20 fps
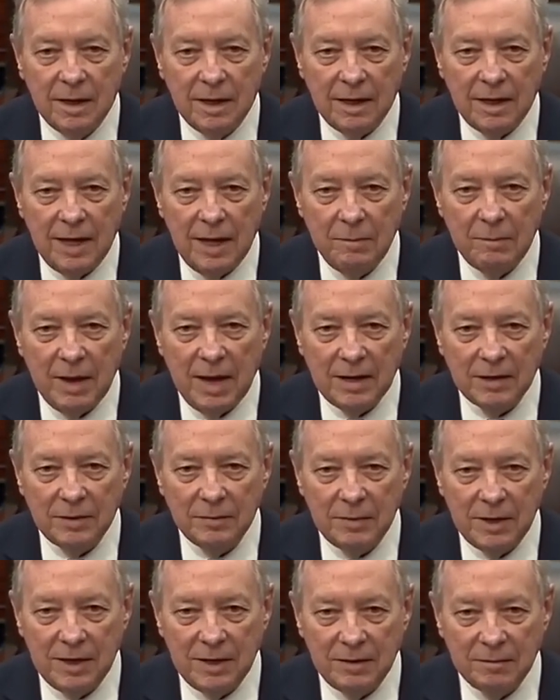They came back to
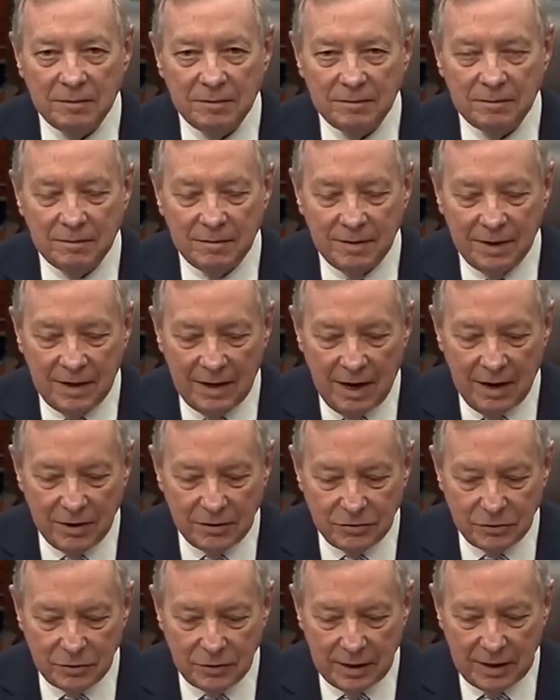me an hour or
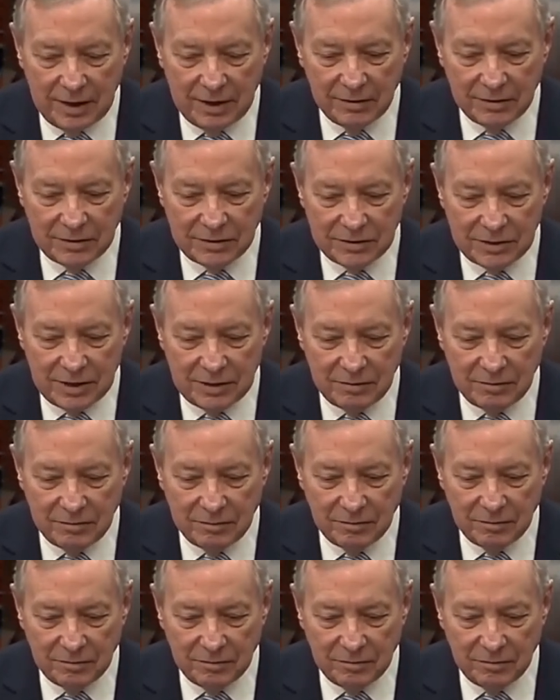two later and said,
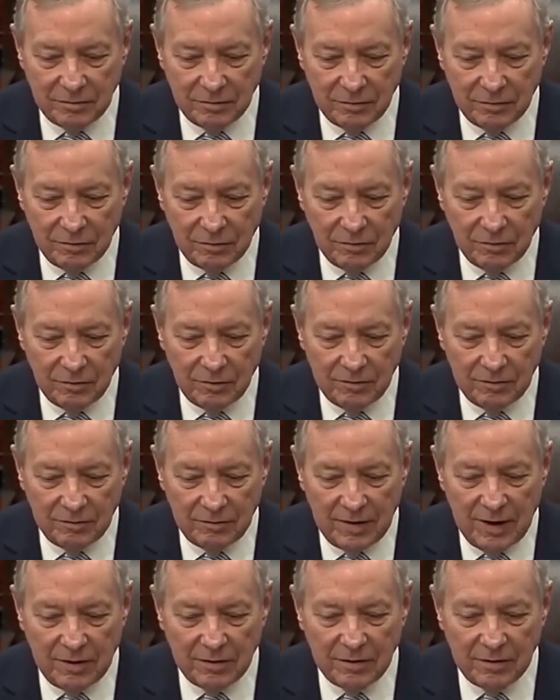We
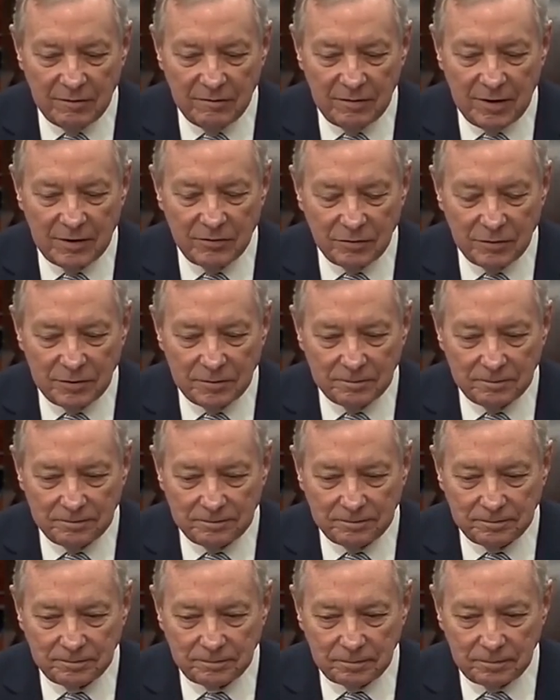found a veteran.
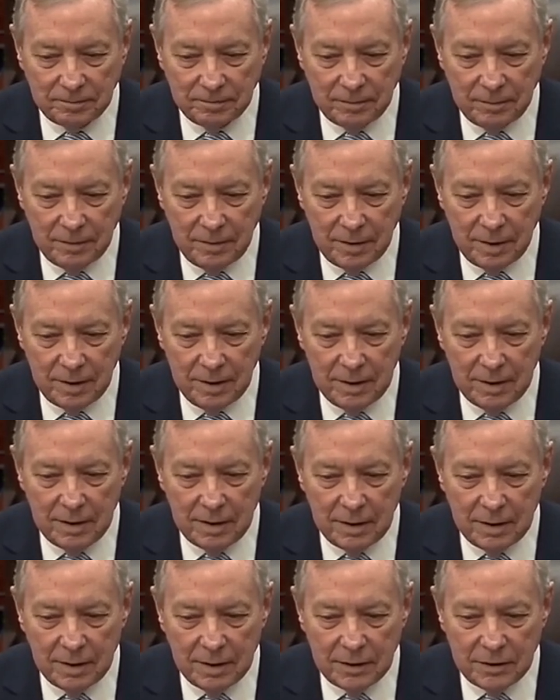
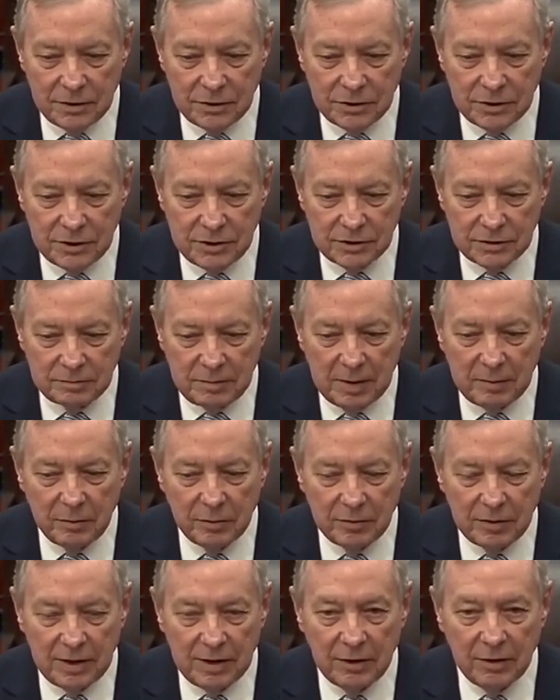She's a
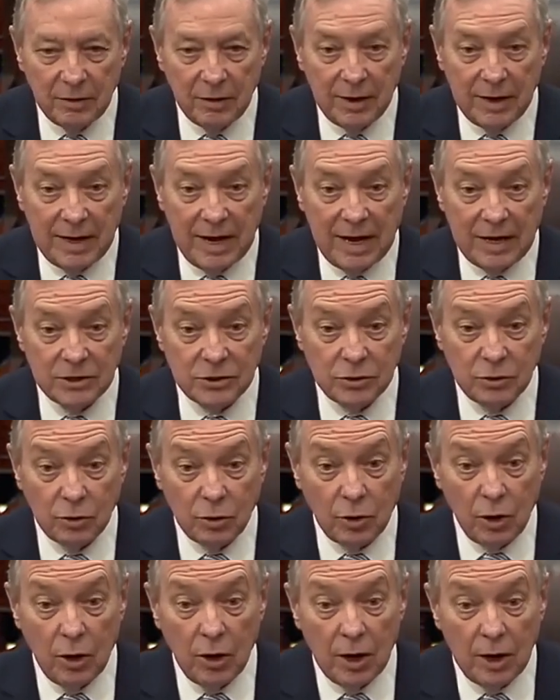member of the Illinois National
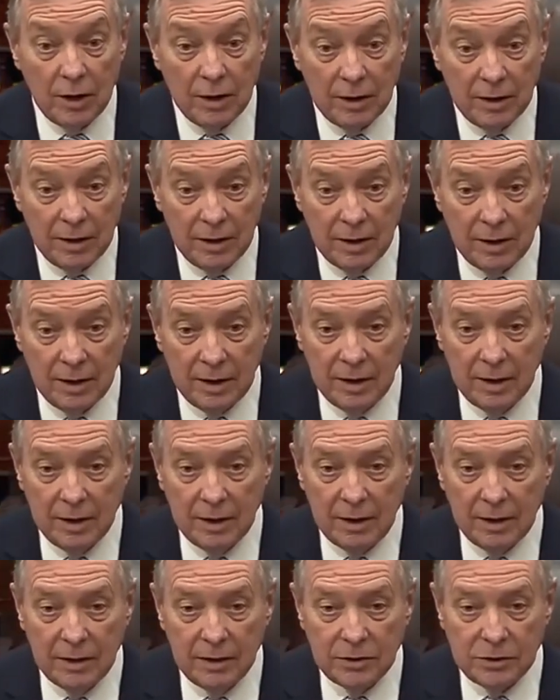Guard.
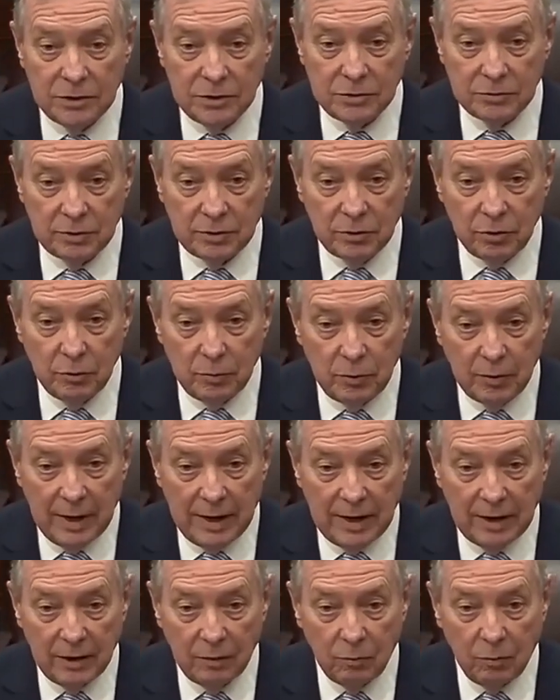She's
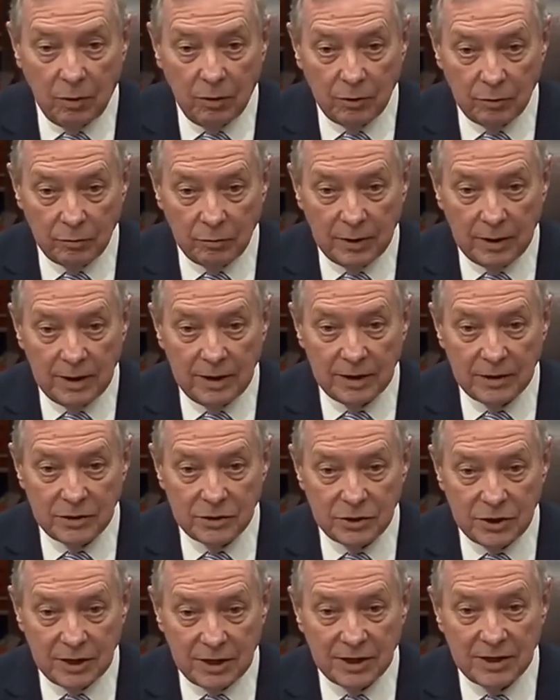recuperating at Walter Reed and
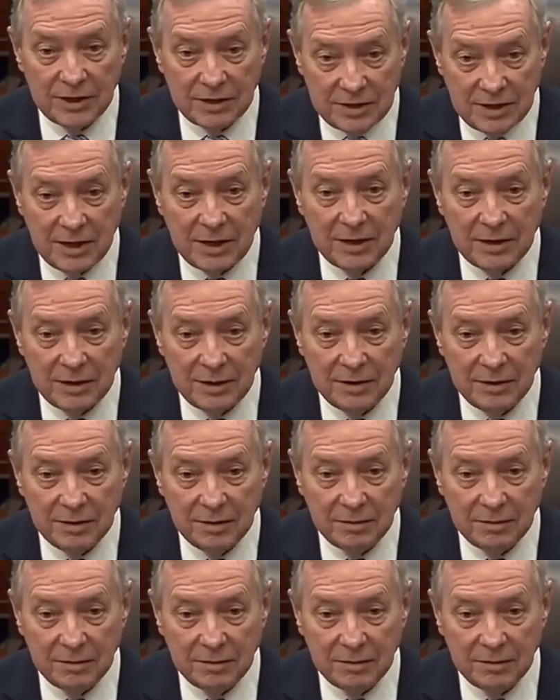she can attend.